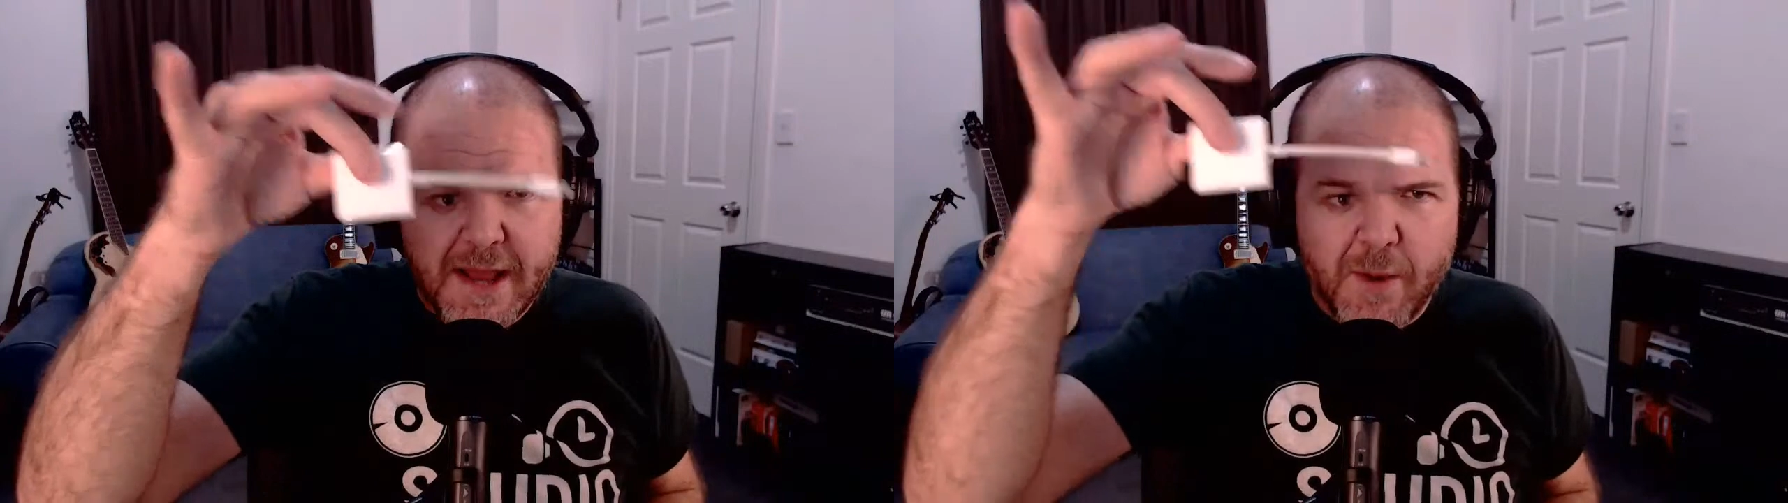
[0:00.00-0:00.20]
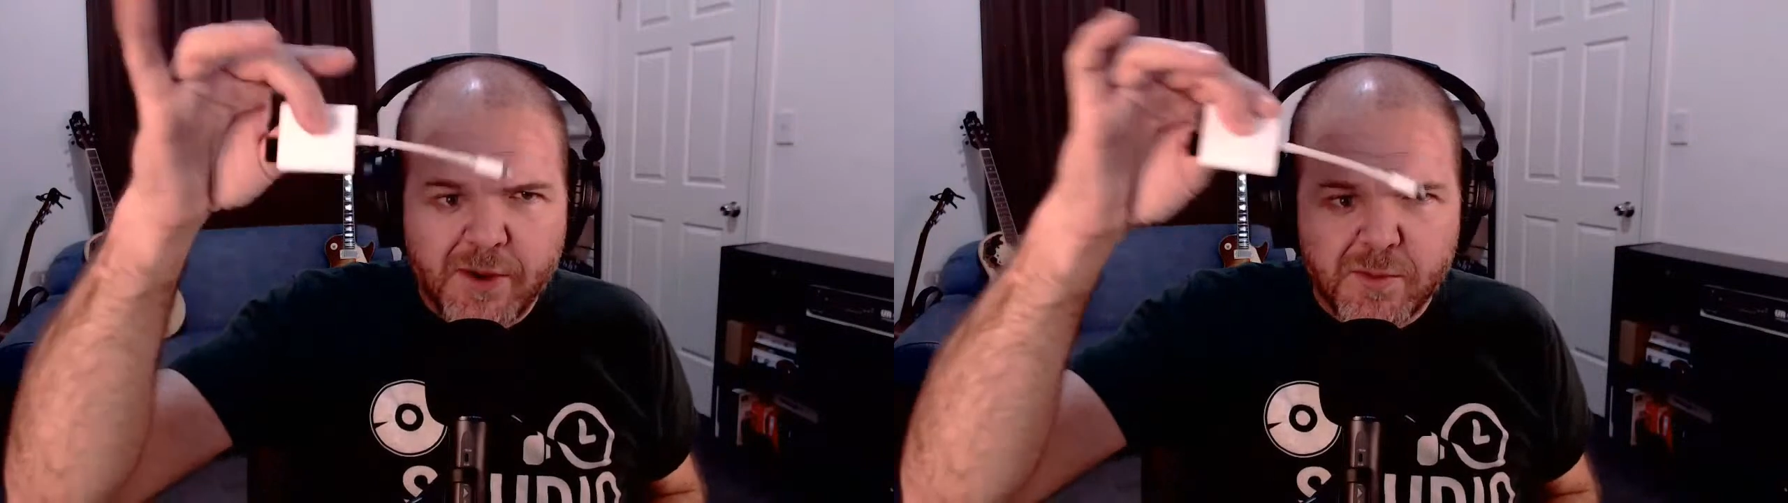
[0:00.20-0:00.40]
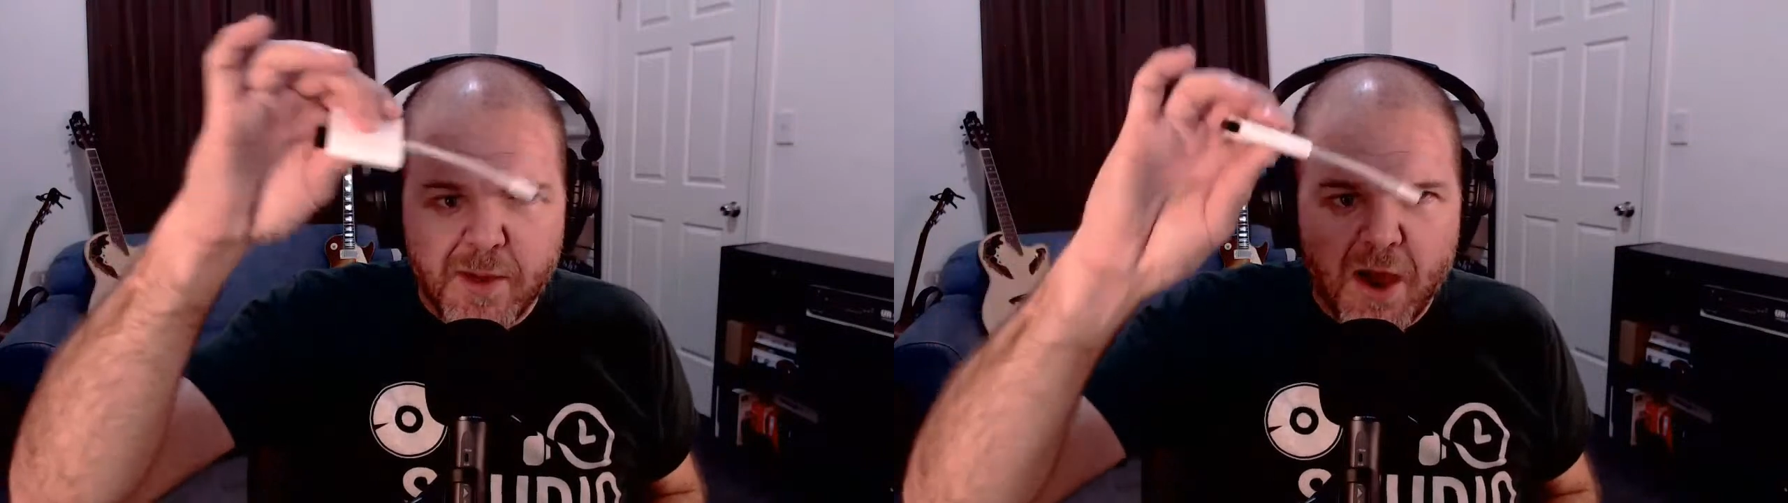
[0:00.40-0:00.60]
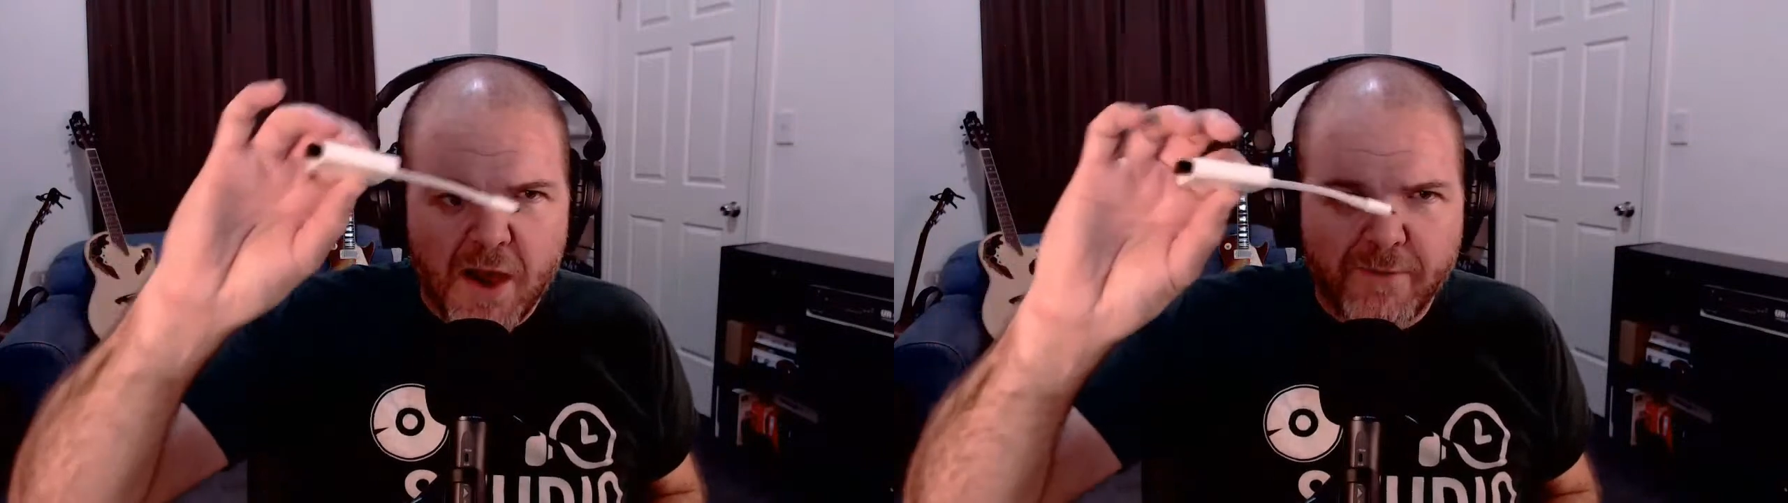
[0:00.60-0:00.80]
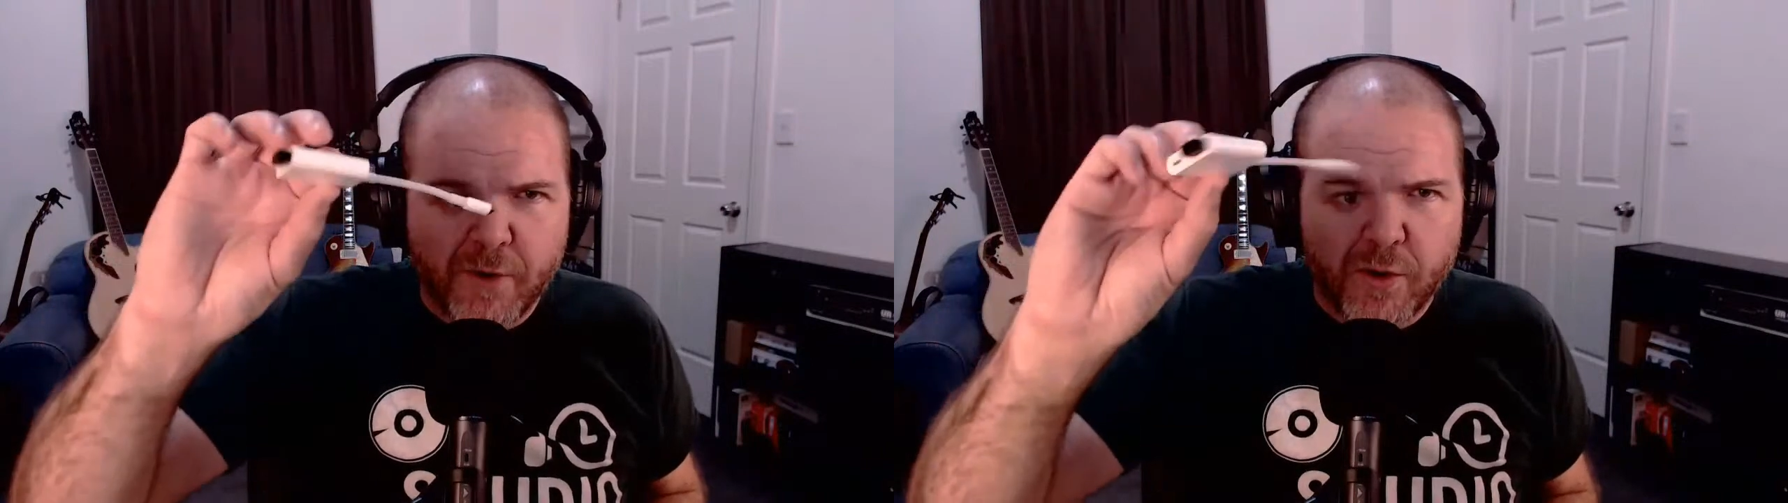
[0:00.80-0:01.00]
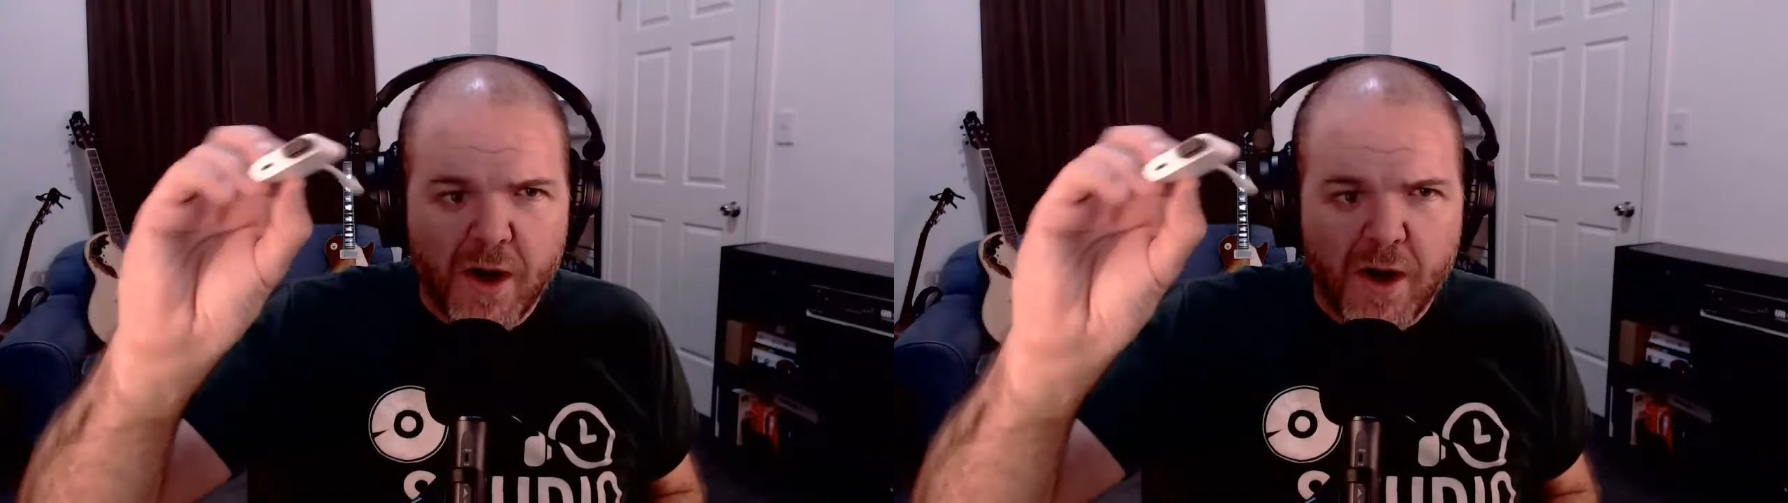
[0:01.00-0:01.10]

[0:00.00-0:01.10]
now into my iPhone or